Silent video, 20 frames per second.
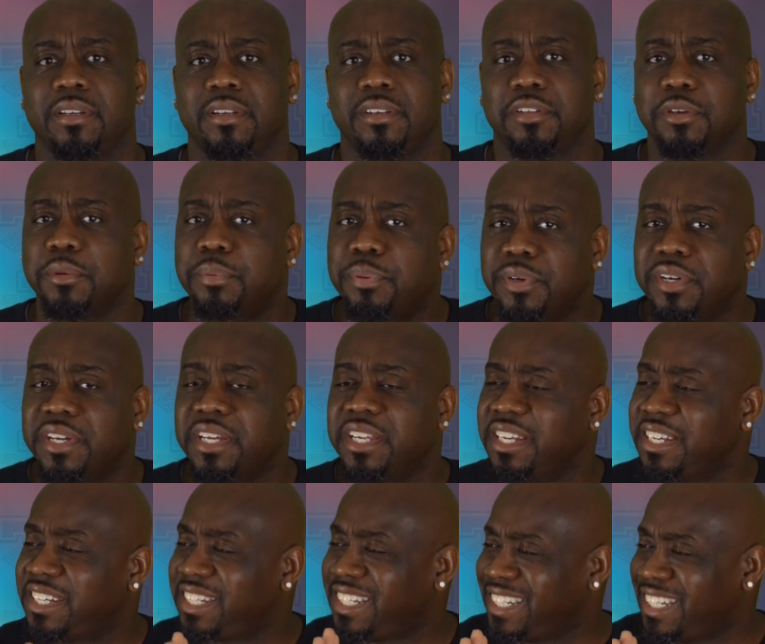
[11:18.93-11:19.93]
to put
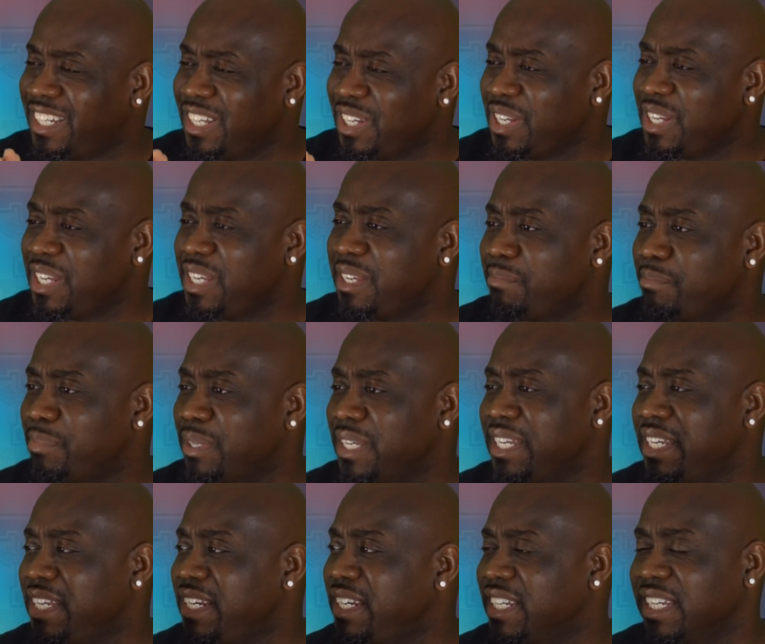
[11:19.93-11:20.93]

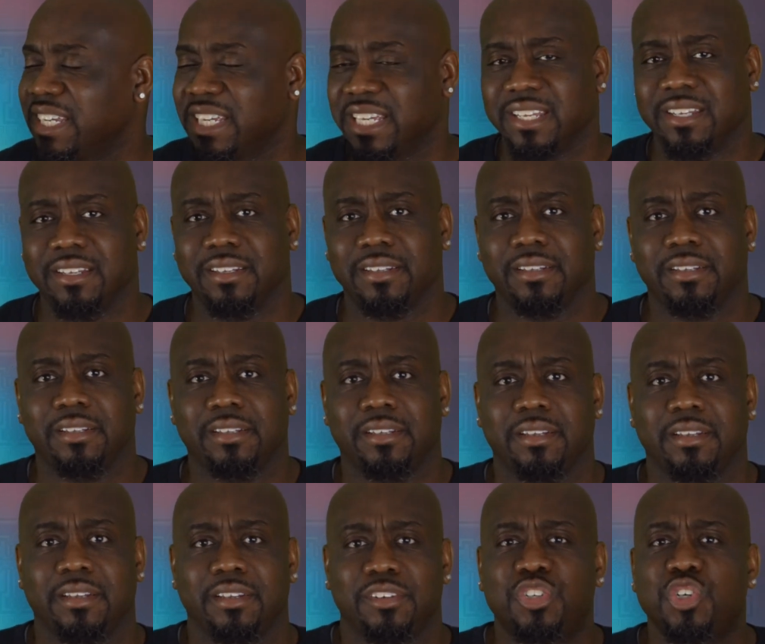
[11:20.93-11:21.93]

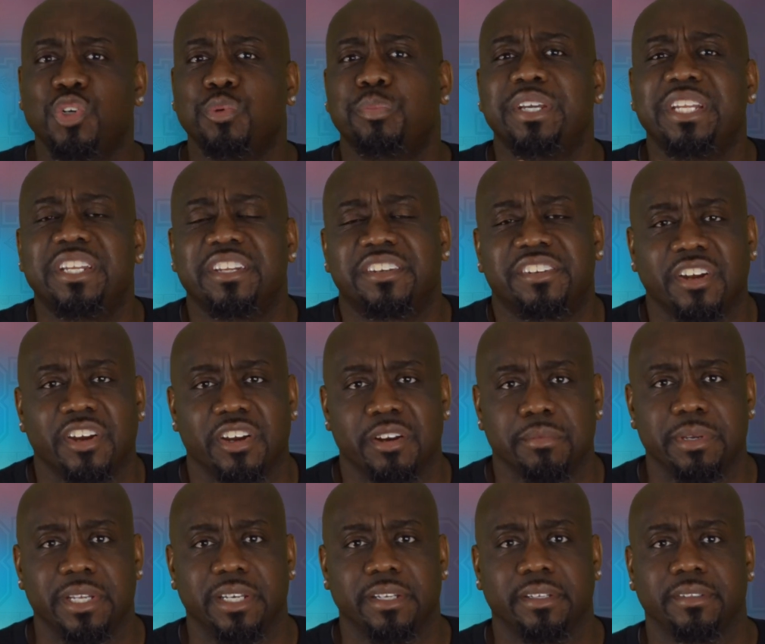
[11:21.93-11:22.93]
TBD, to be
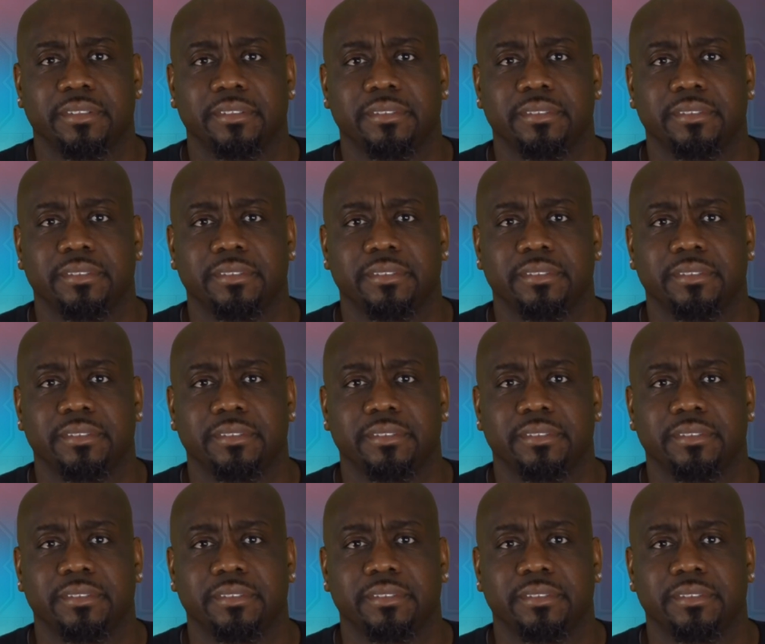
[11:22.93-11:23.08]
determined,